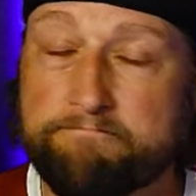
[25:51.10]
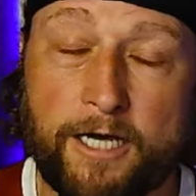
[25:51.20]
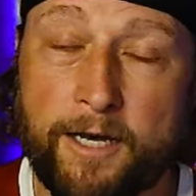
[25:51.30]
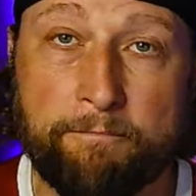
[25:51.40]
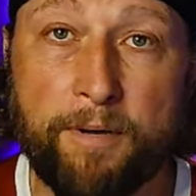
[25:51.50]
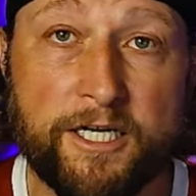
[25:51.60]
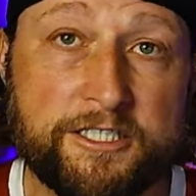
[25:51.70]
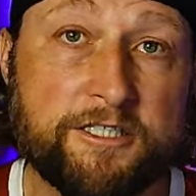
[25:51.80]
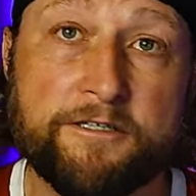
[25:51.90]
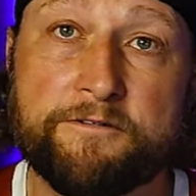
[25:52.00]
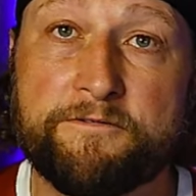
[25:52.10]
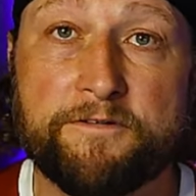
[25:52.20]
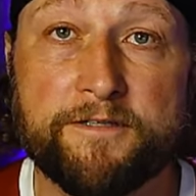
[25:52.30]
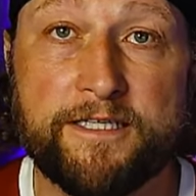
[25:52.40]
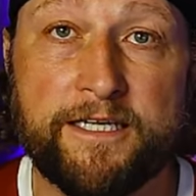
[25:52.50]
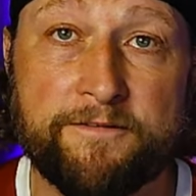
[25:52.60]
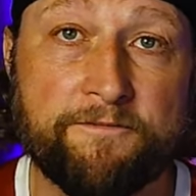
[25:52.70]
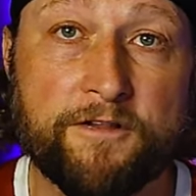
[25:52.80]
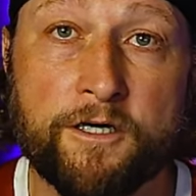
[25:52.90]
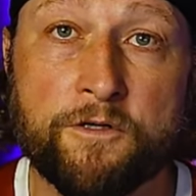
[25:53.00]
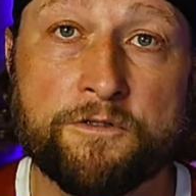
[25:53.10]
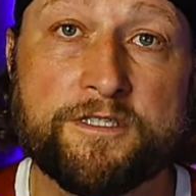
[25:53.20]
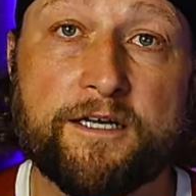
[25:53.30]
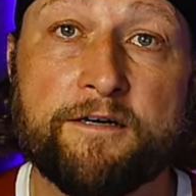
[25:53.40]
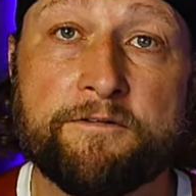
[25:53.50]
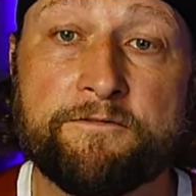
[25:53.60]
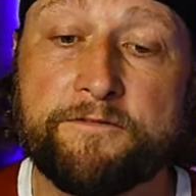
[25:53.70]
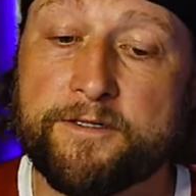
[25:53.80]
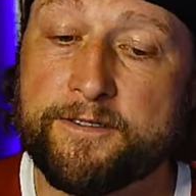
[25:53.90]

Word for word: a bunch of inflows of,